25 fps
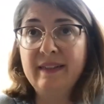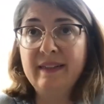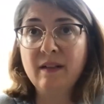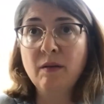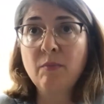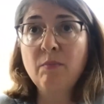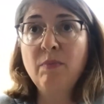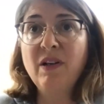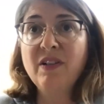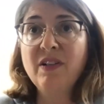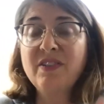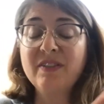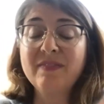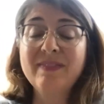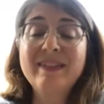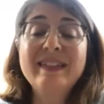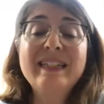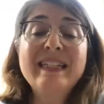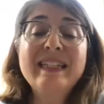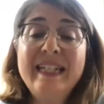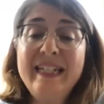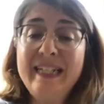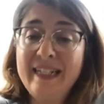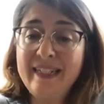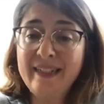compulsive
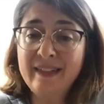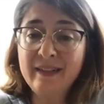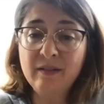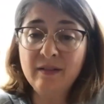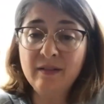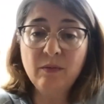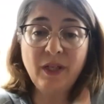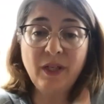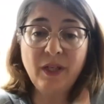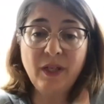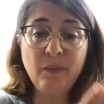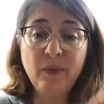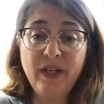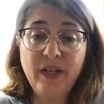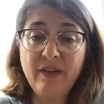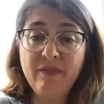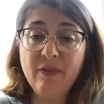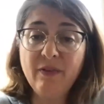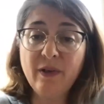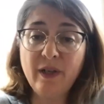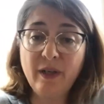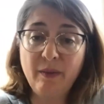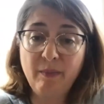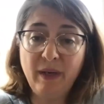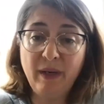cleaning, like
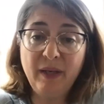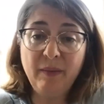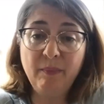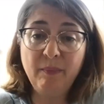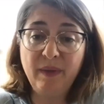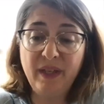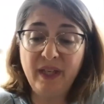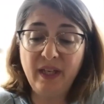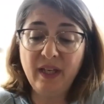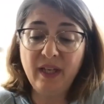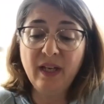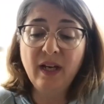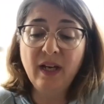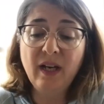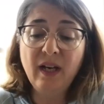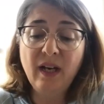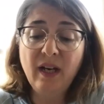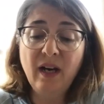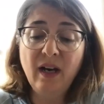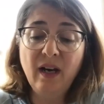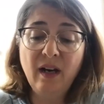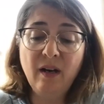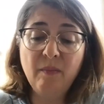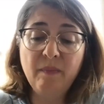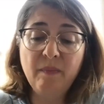whatever it might be,
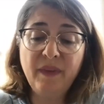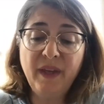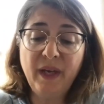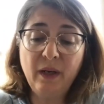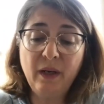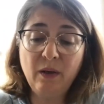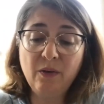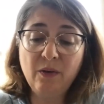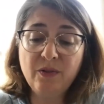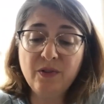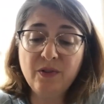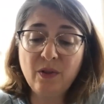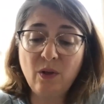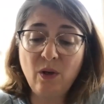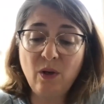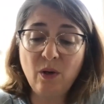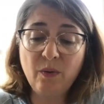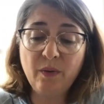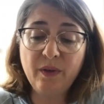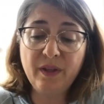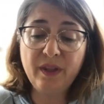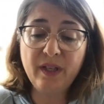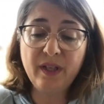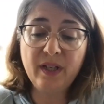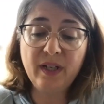that goes
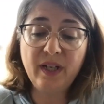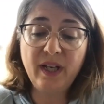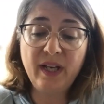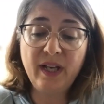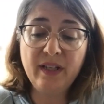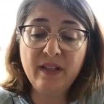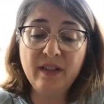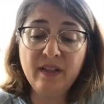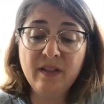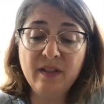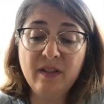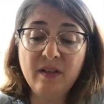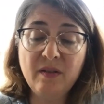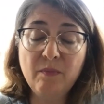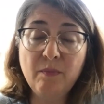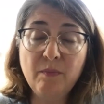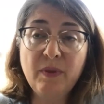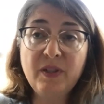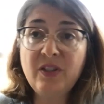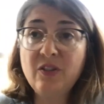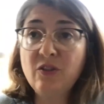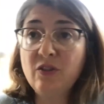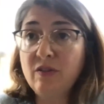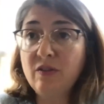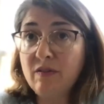along with it.
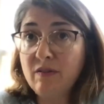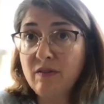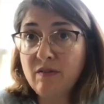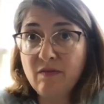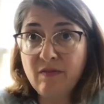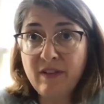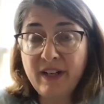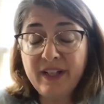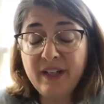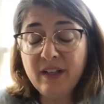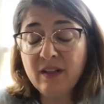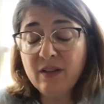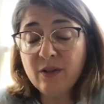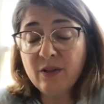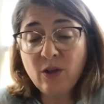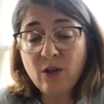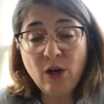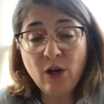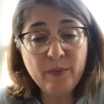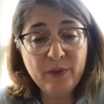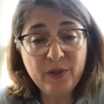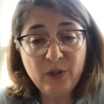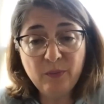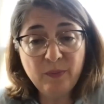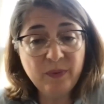But regular
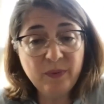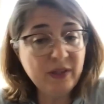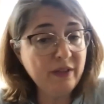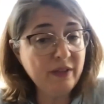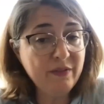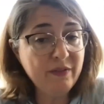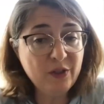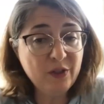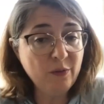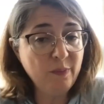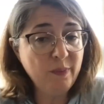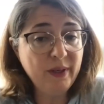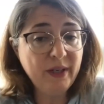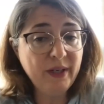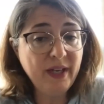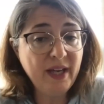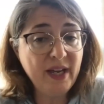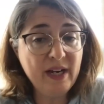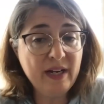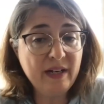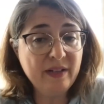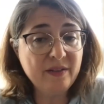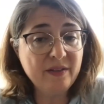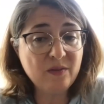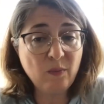carbidopa levodopa
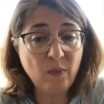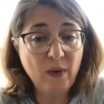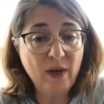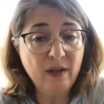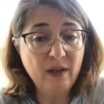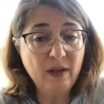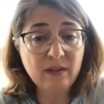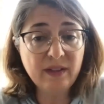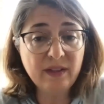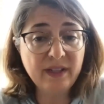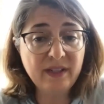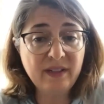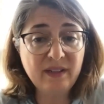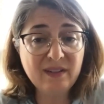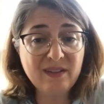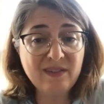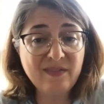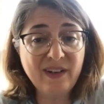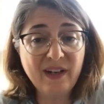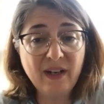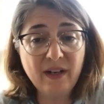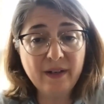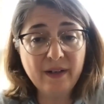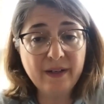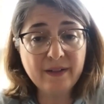can as well in its
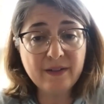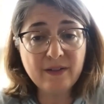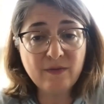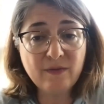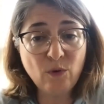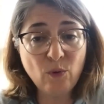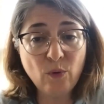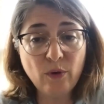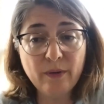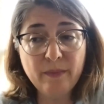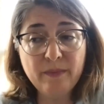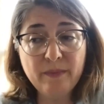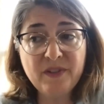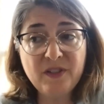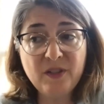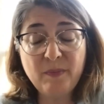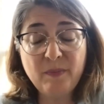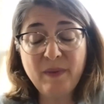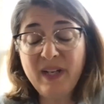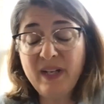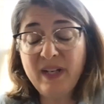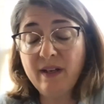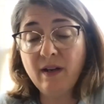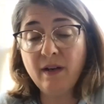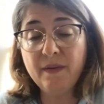various forms,
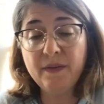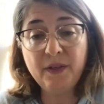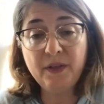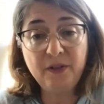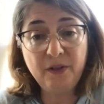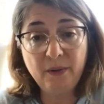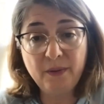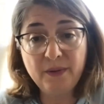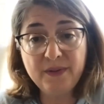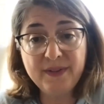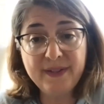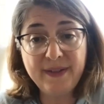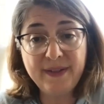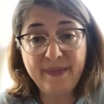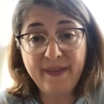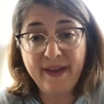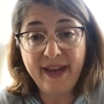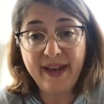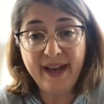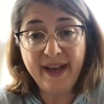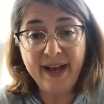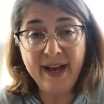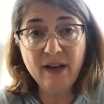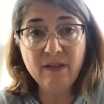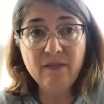depending on the dose that they
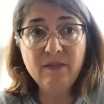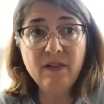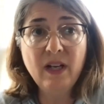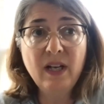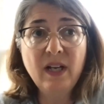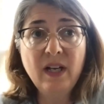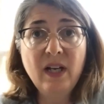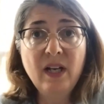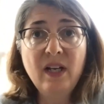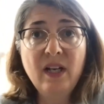have.